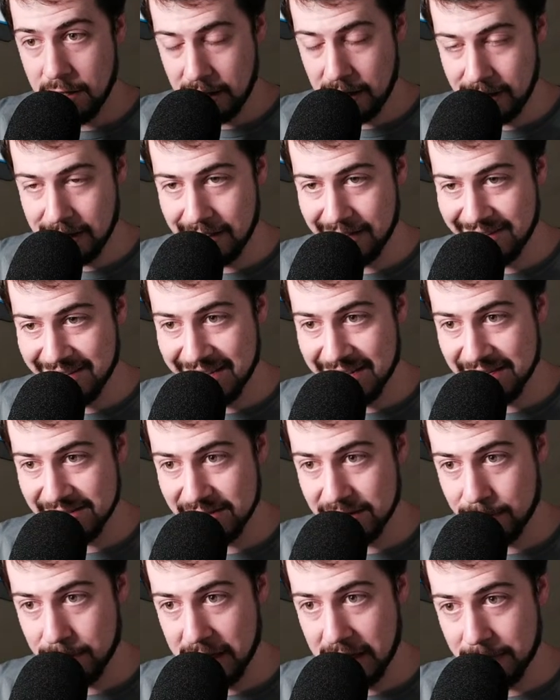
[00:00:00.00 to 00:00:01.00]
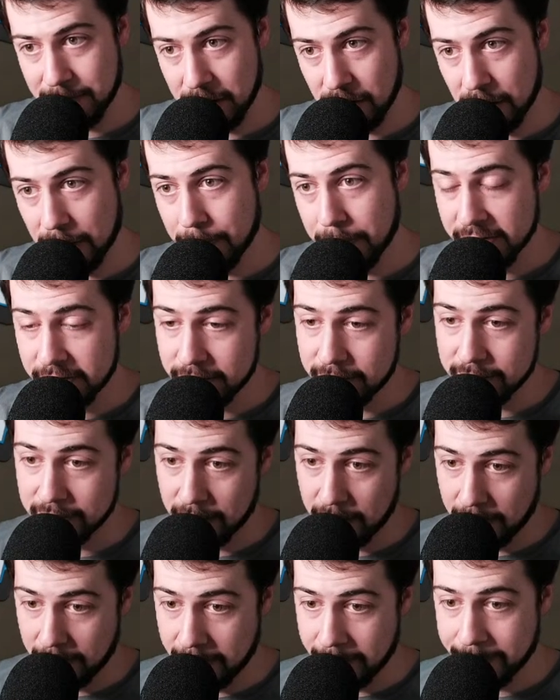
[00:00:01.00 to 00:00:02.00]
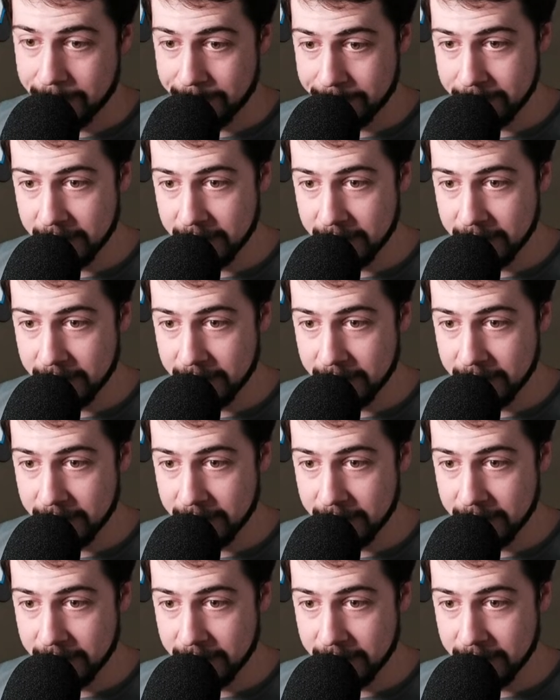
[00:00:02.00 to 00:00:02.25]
and then cast the Magma Opus. So